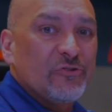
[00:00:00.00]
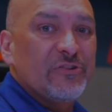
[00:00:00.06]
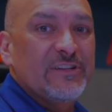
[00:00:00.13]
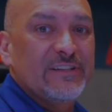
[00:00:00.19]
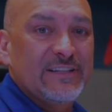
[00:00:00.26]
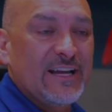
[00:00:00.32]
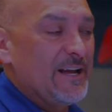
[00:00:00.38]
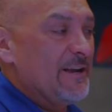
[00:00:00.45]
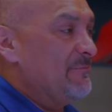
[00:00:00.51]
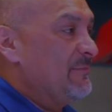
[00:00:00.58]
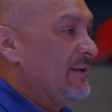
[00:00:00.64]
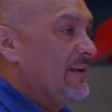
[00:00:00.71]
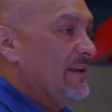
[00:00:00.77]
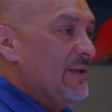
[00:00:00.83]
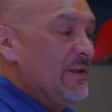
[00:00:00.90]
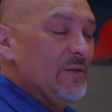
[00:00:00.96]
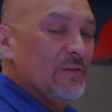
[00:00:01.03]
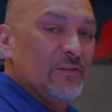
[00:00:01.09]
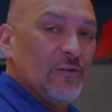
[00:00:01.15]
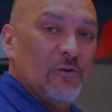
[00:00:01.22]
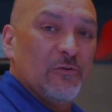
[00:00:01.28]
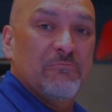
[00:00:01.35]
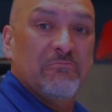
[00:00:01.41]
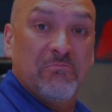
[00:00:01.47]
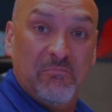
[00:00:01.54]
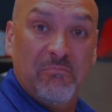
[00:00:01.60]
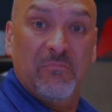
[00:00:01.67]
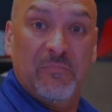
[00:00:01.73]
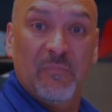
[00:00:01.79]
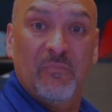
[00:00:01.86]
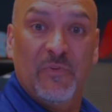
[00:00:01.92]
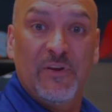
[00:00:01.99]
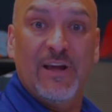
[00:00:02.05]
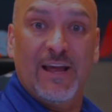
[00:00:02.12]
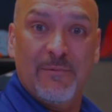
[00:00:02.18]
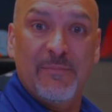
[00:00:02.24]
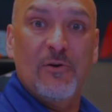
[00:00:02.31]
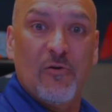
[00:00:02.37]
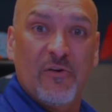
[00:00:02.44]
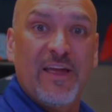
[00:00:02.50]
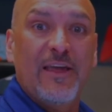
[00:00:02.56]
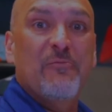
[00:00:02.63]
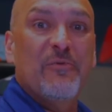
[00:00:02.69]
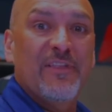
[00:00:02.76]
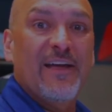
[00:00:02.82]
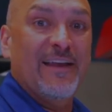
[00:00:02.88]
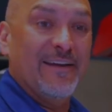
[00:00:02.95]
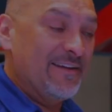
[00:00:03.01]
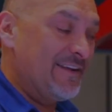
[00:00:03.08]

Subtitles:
of the time. So you gotta be okay with that.